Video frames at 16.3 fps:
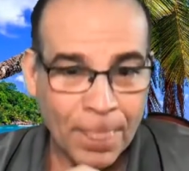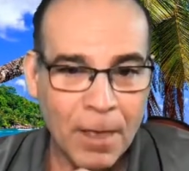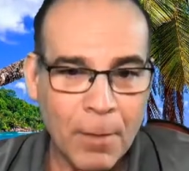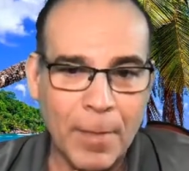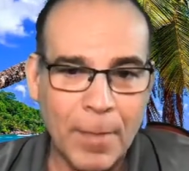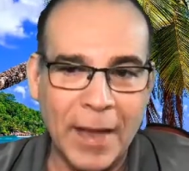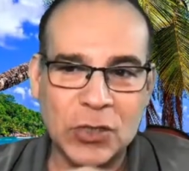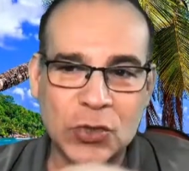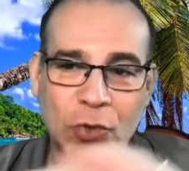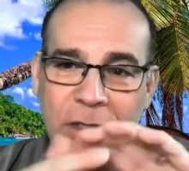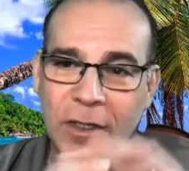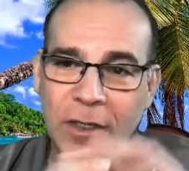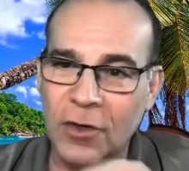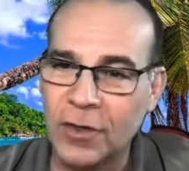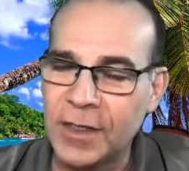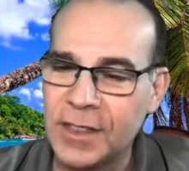Make sure you
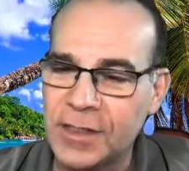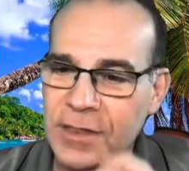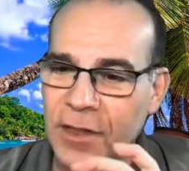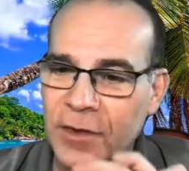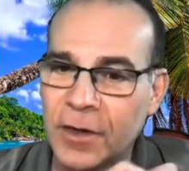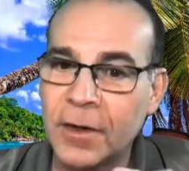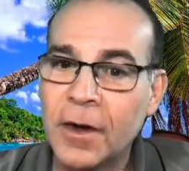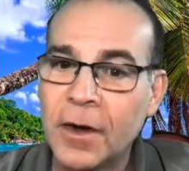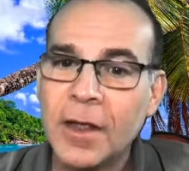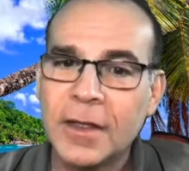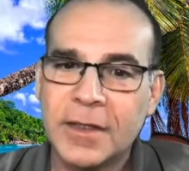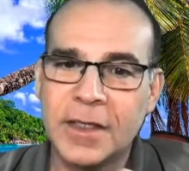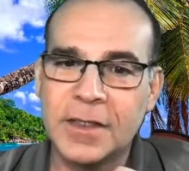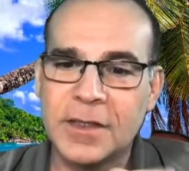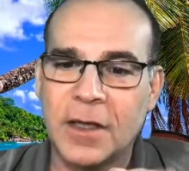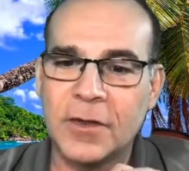learn these other
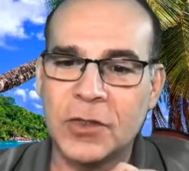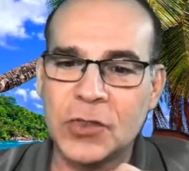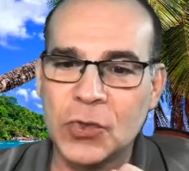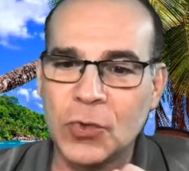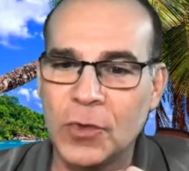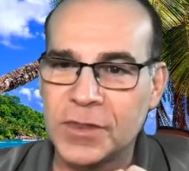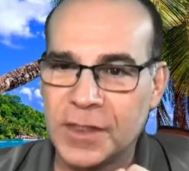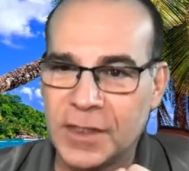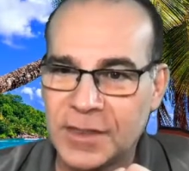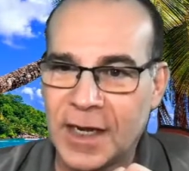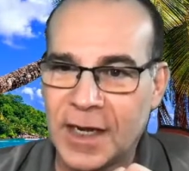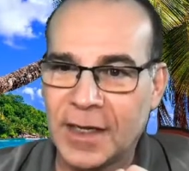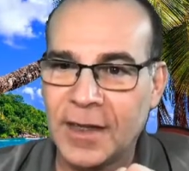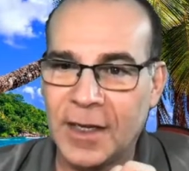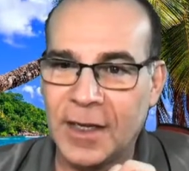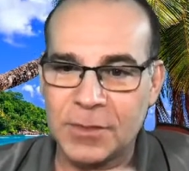tools and
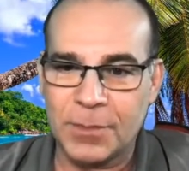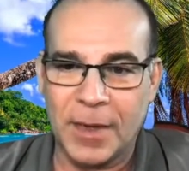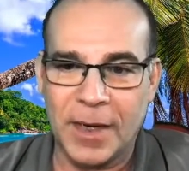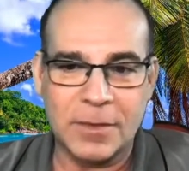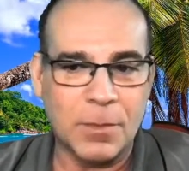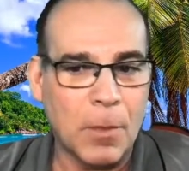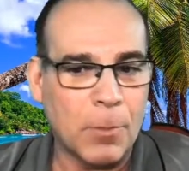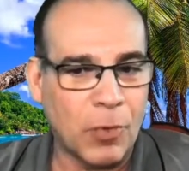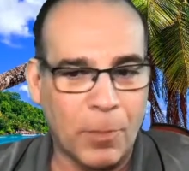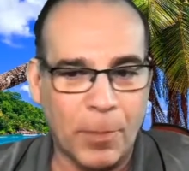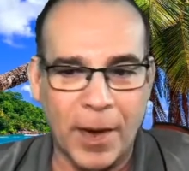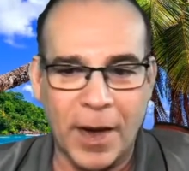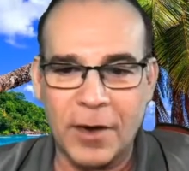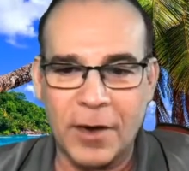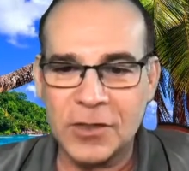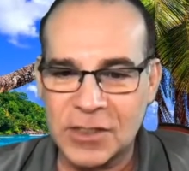techniques, man.
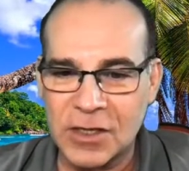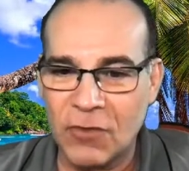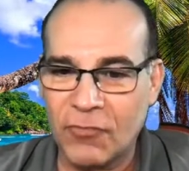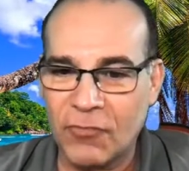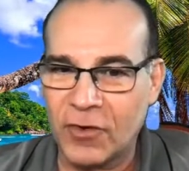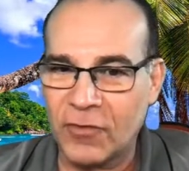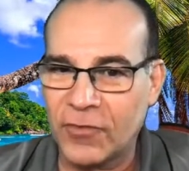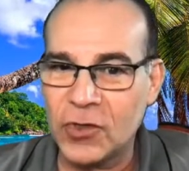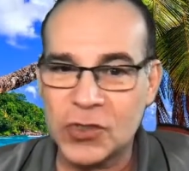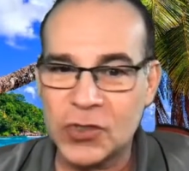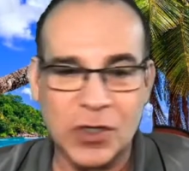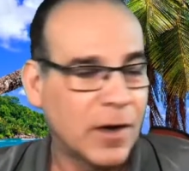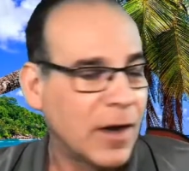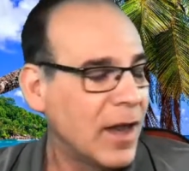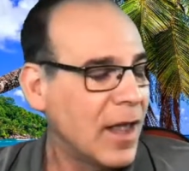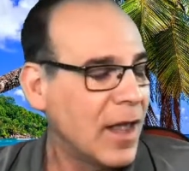Prepare yourself for the
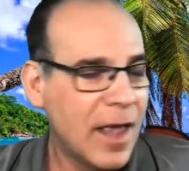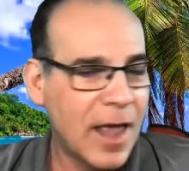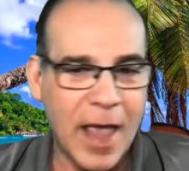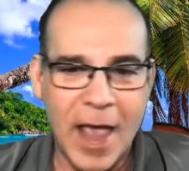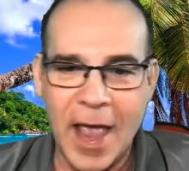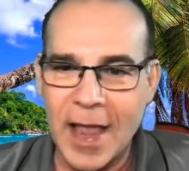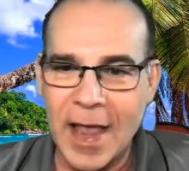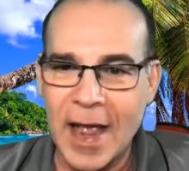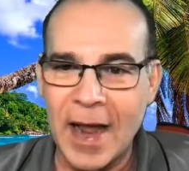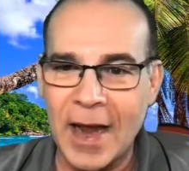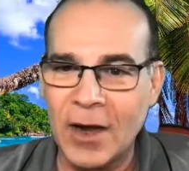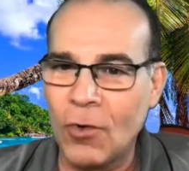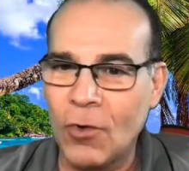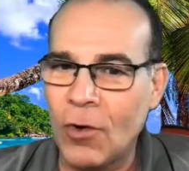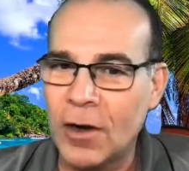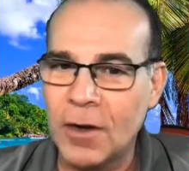future. AI and
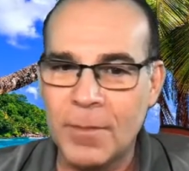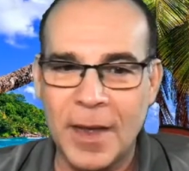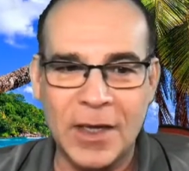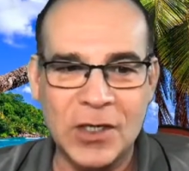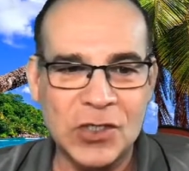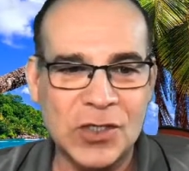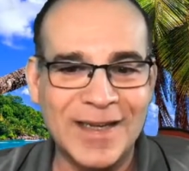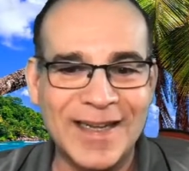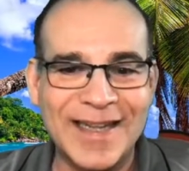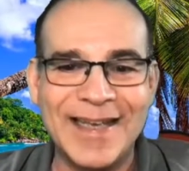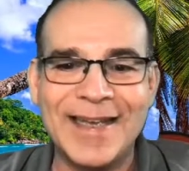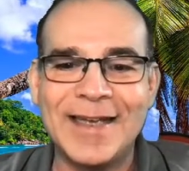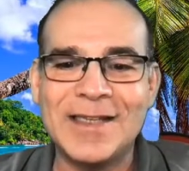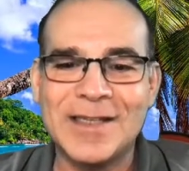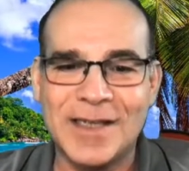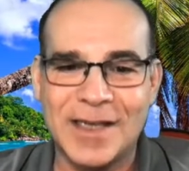automation
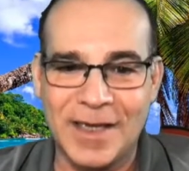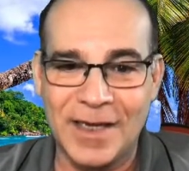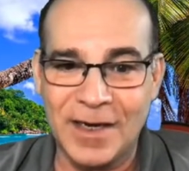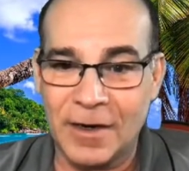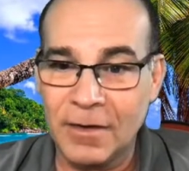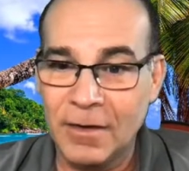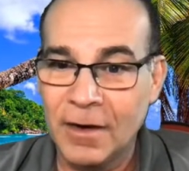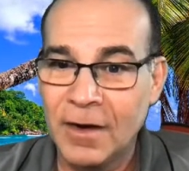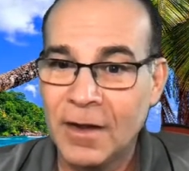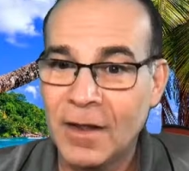is here.